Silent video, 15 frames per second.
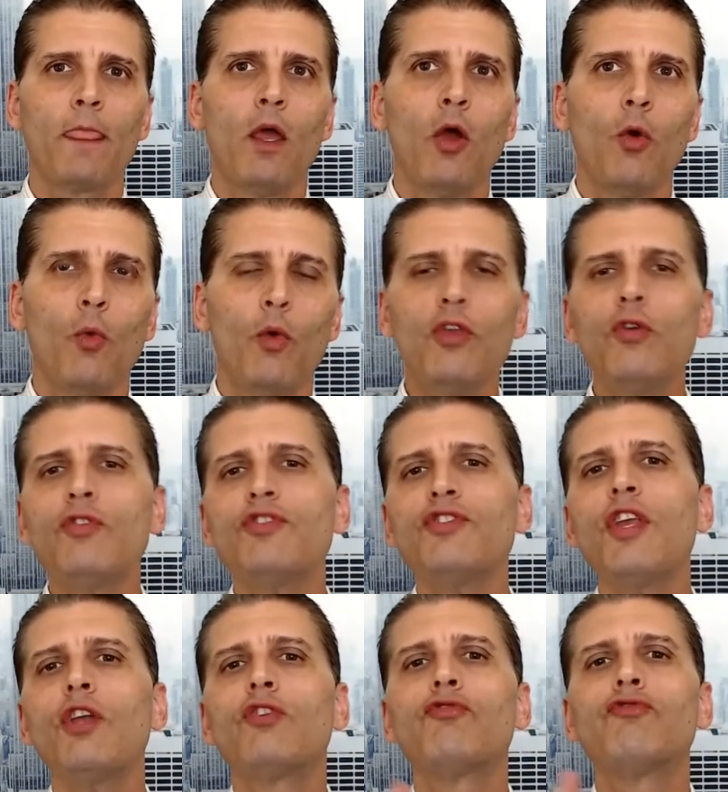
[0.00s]
When you see
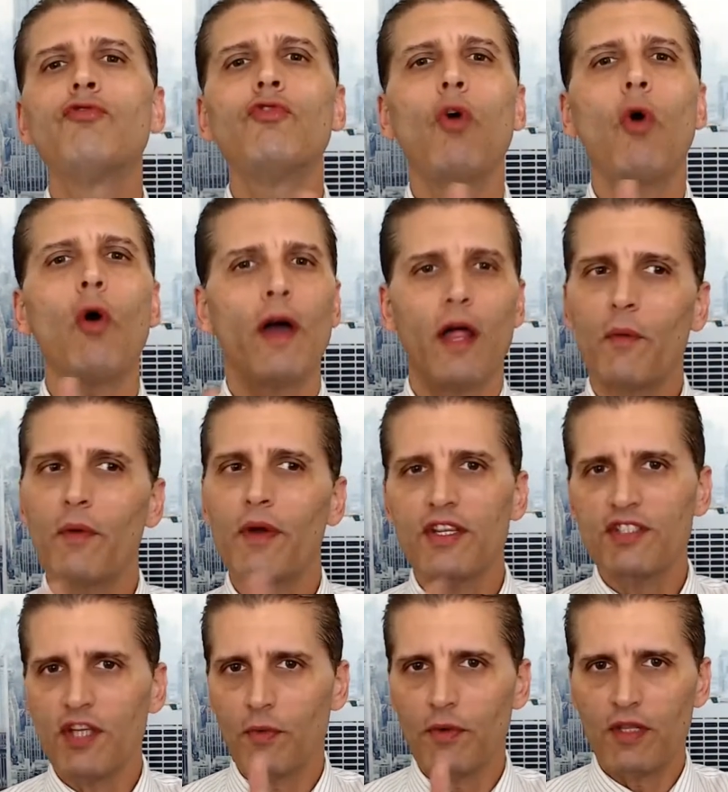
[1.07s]
crude oil, I want to
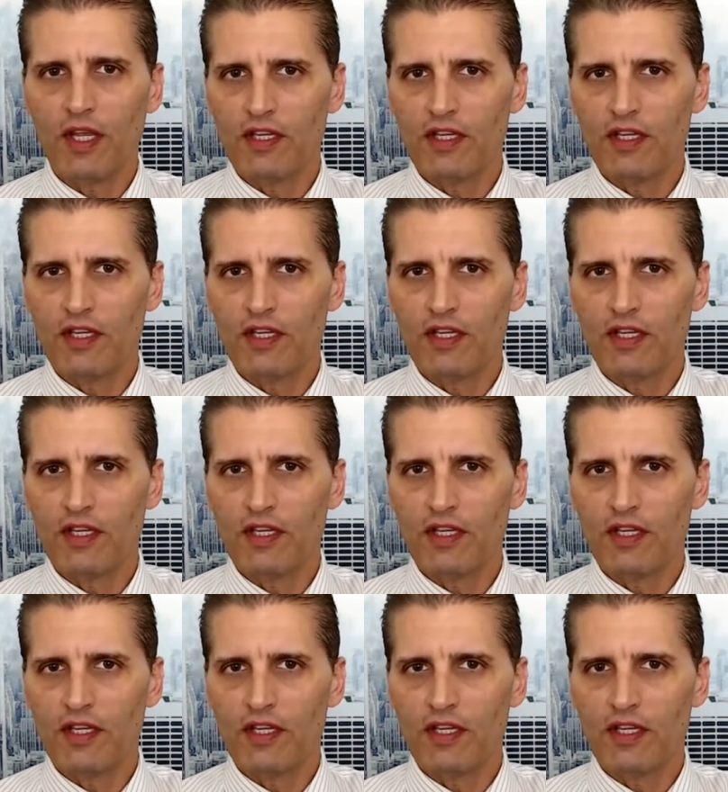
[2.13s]
stick with this